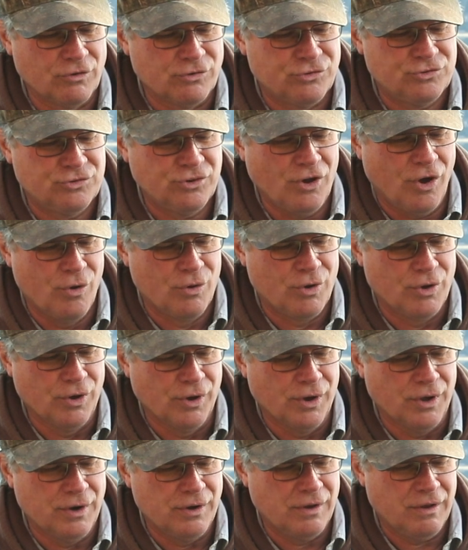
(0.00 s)
so
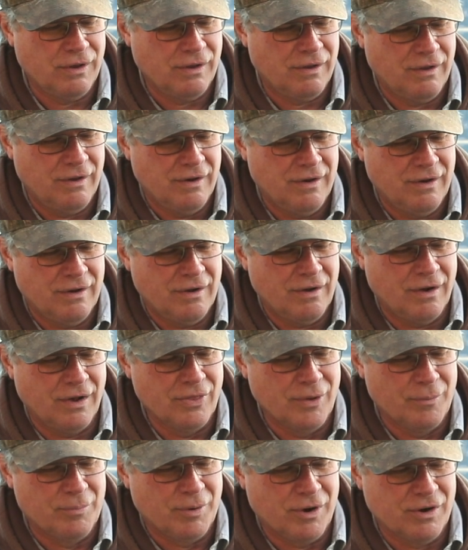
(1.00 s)
good
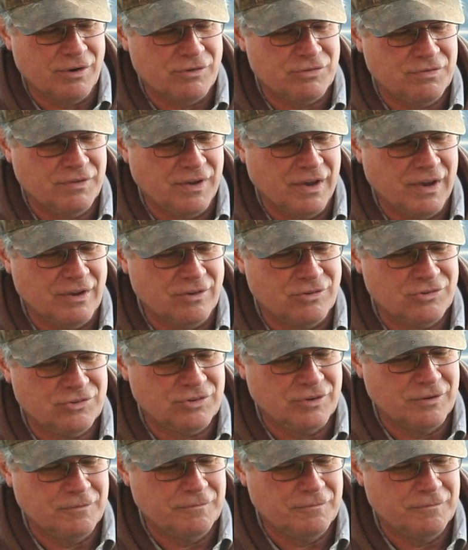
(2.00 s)
on the bird's face.